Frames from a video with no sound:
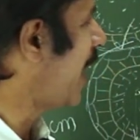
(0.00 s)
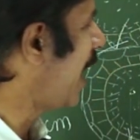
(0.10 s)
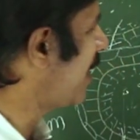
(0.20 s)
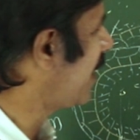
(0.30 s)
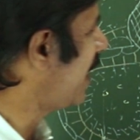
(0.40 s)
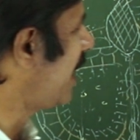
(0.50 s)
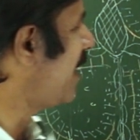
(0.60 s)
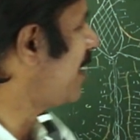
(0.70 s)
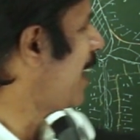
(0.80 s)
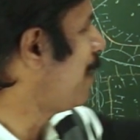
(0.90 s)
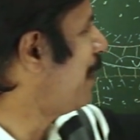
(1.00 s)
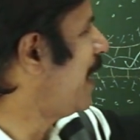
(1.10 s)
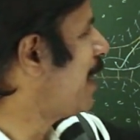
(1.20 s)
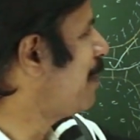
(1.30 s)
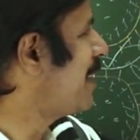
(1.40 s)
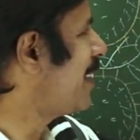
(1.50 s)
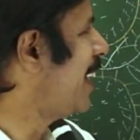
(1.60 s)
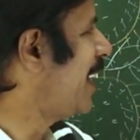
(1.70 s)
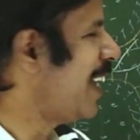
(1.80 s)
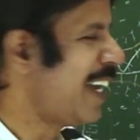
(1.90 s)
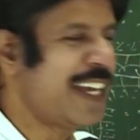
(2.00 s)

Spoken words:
anther, it is epidermis and